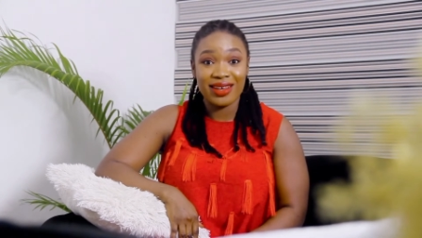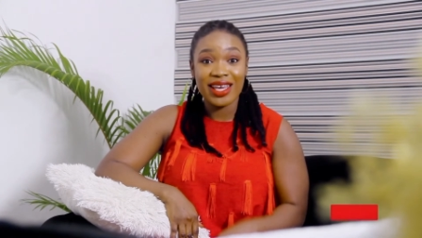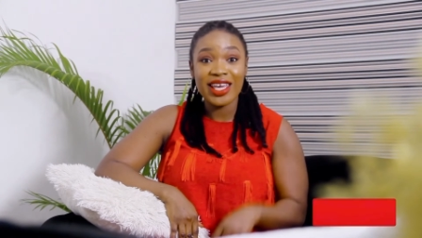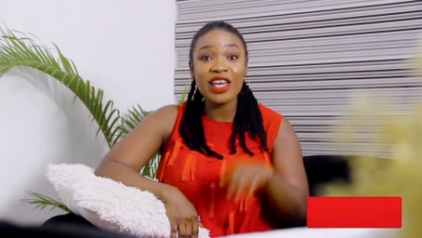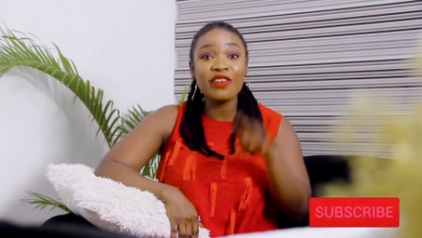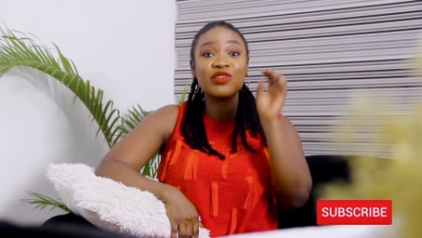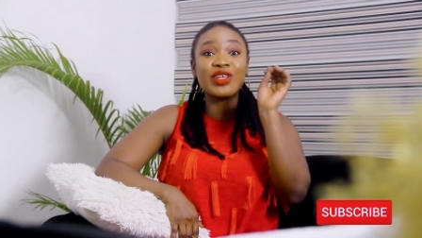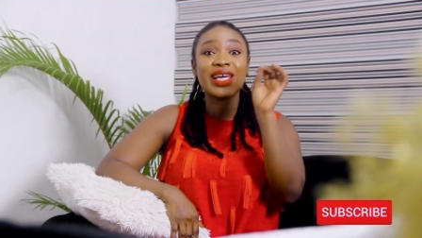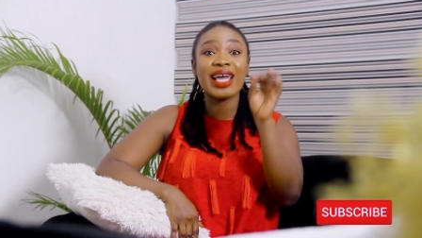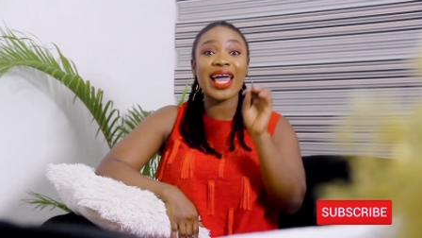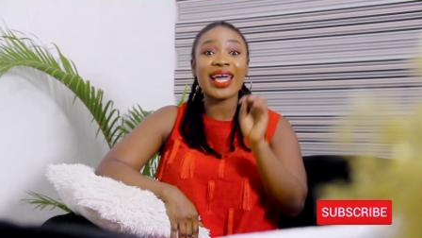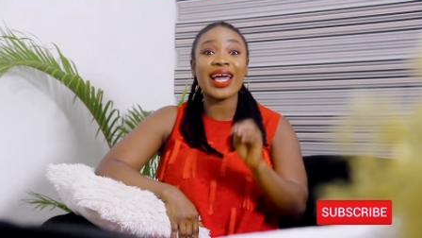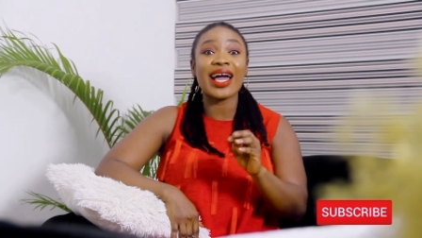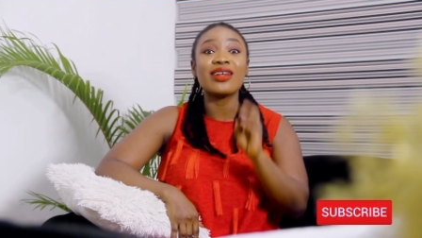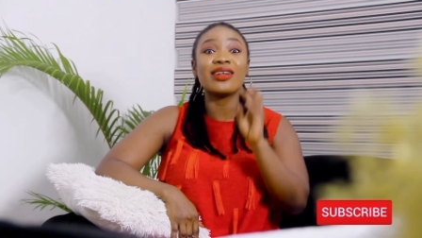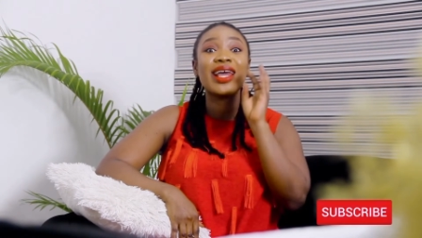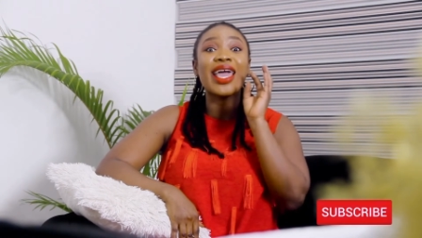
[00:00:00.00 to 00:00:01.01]
If the guy
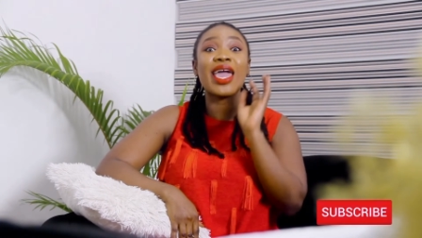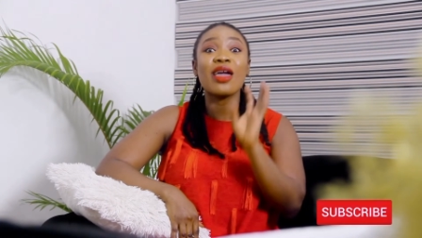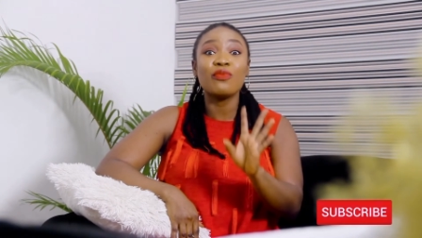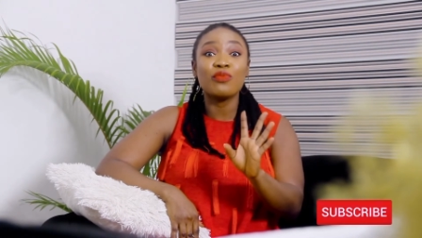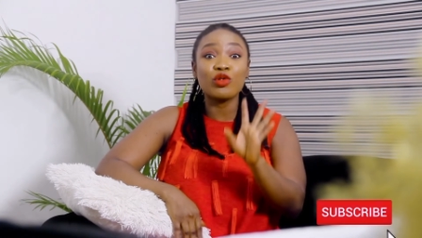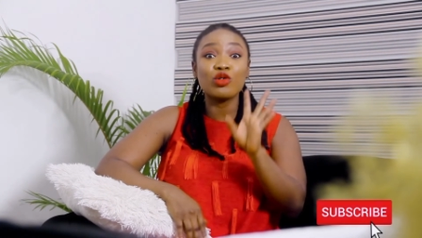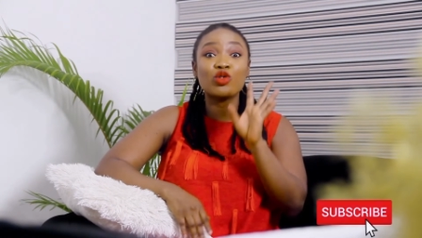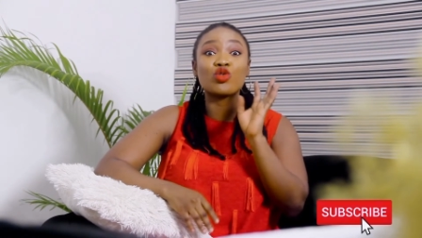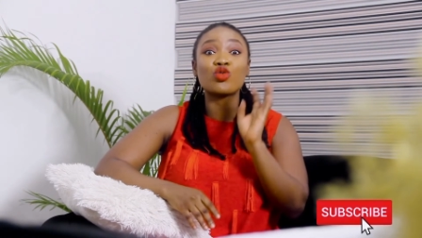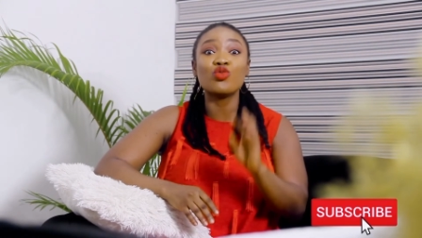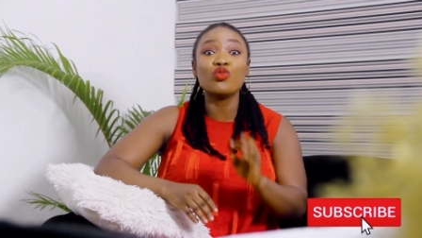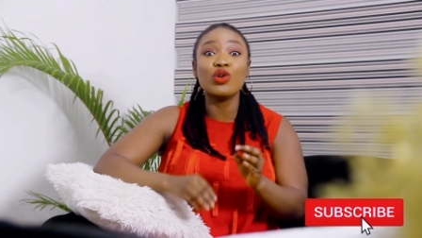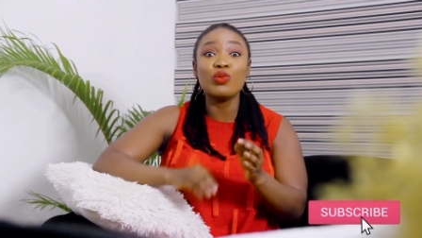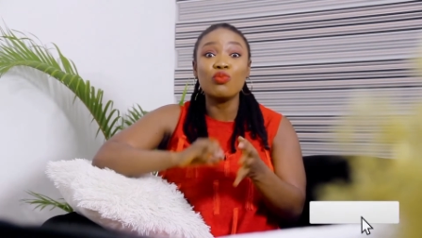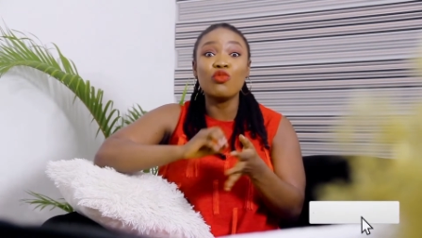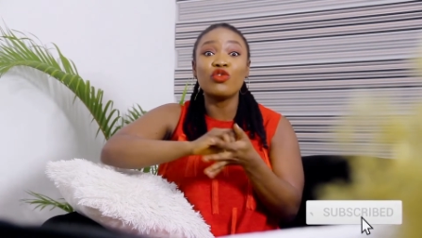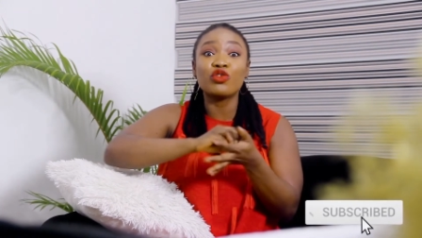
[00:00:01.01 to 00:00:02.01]
can able to
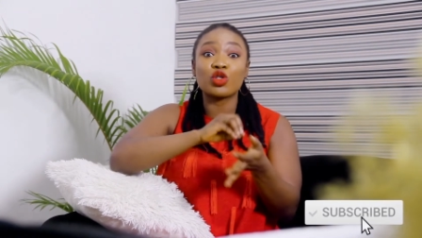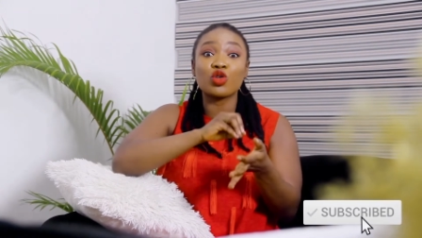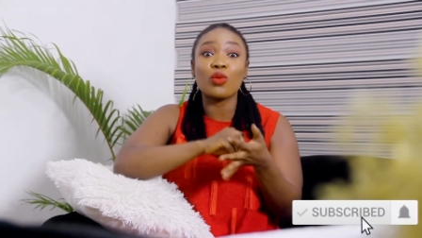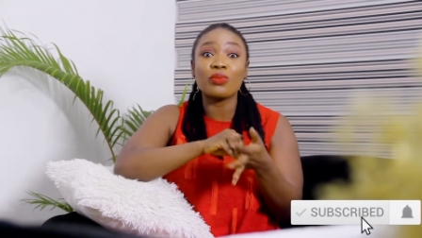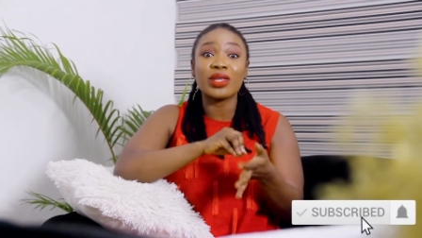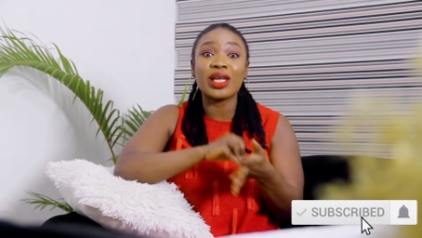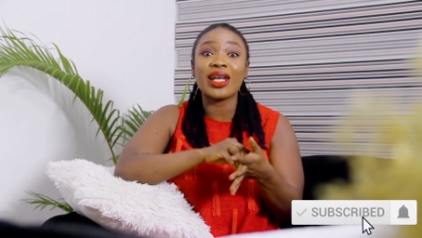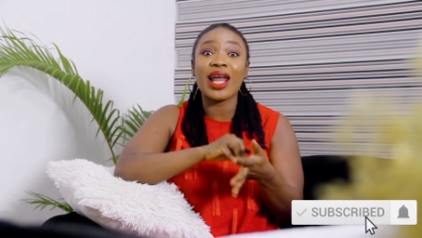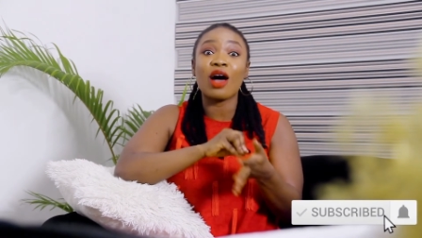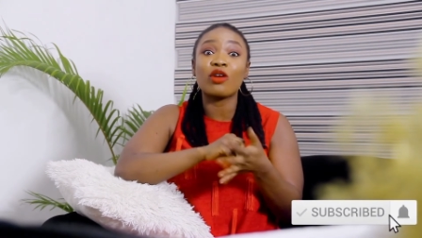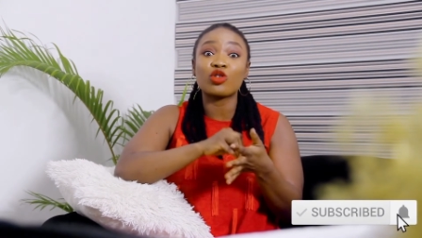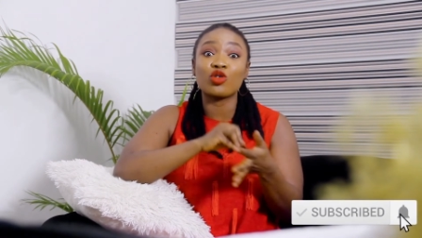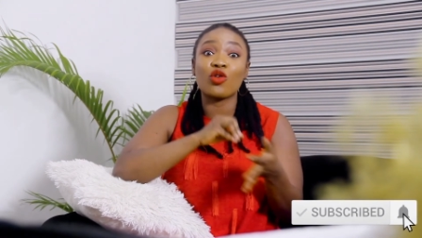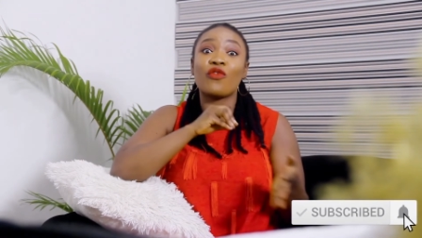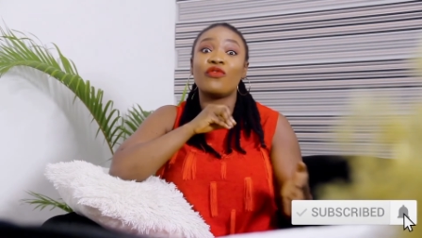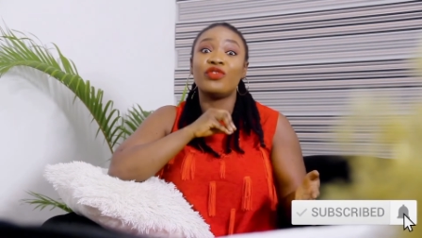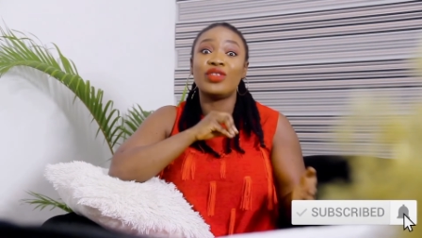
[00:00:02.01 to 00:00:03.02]
remove something out
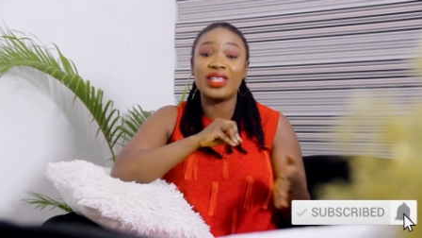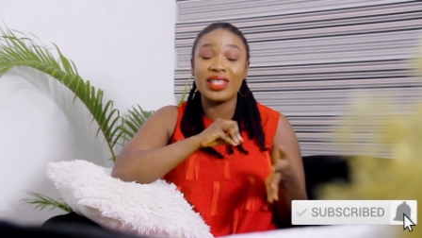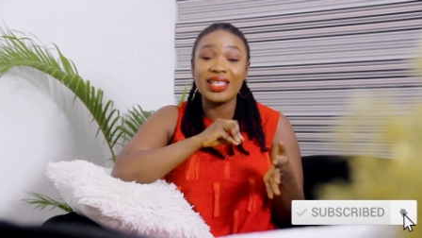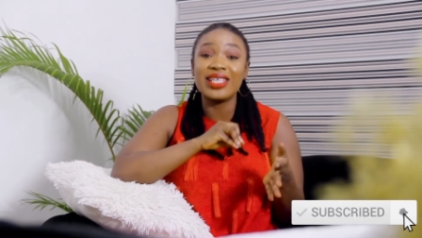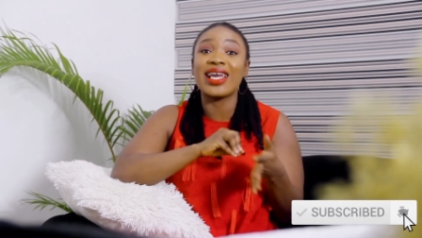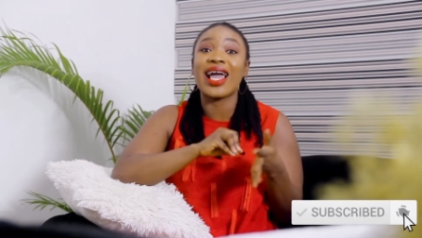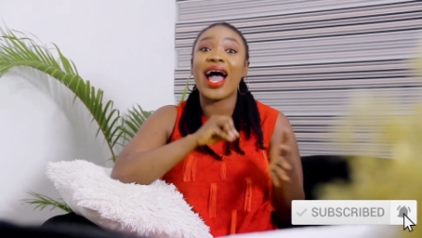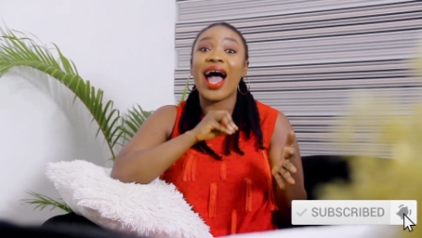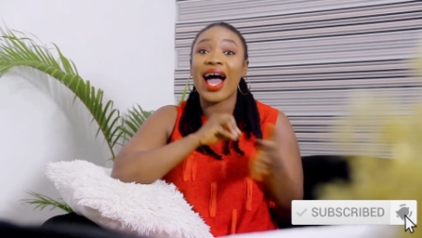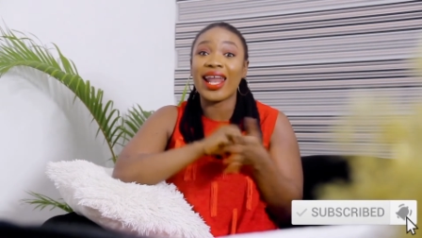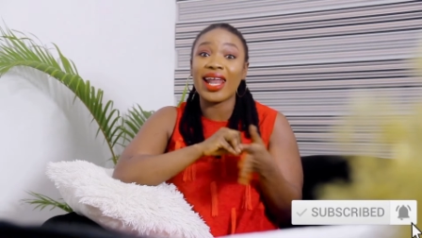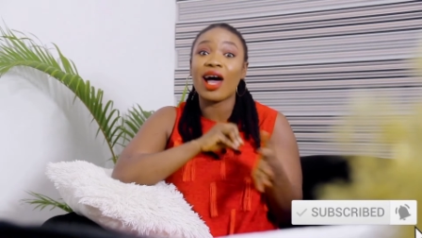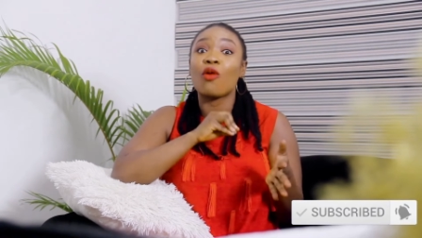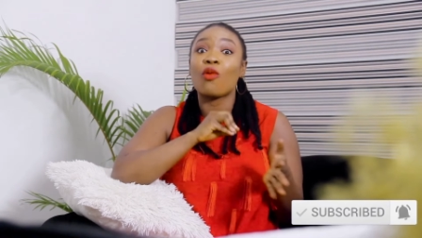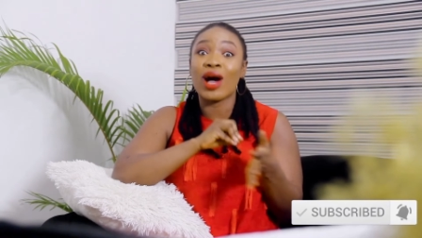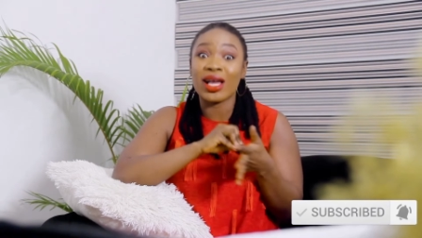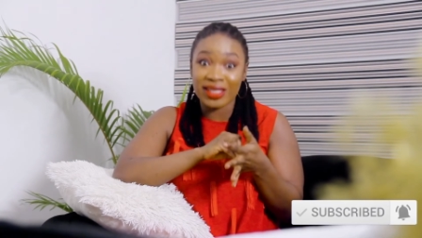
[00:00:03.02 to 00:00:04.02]
of the
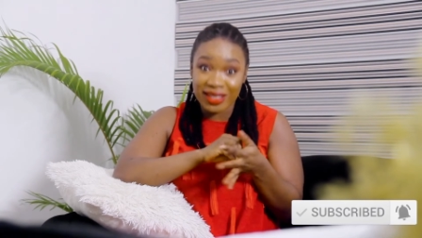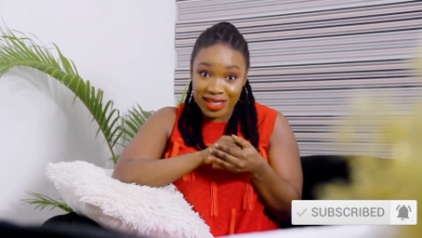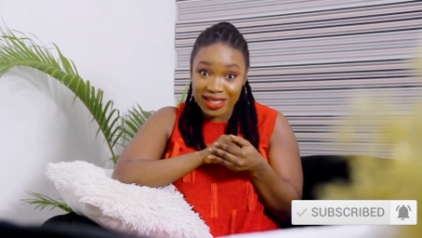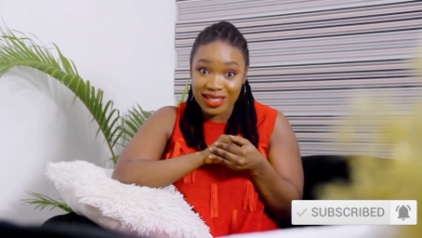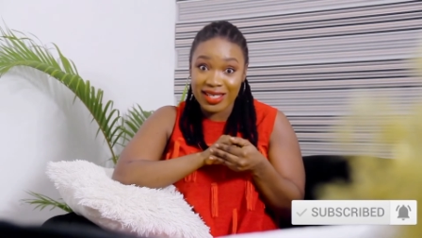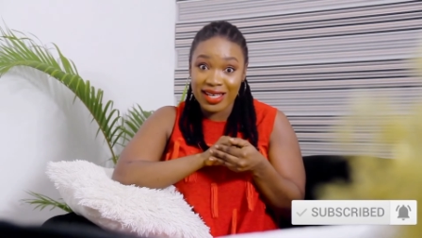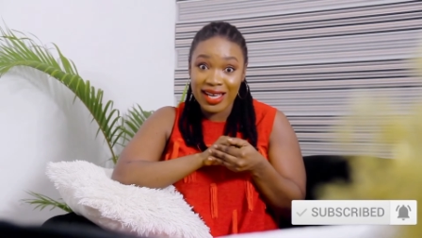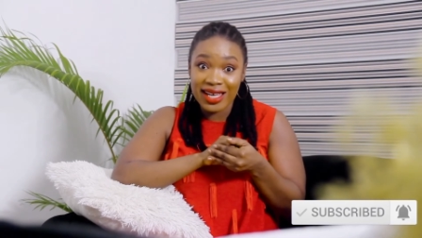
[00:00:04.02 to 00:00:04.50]
allowance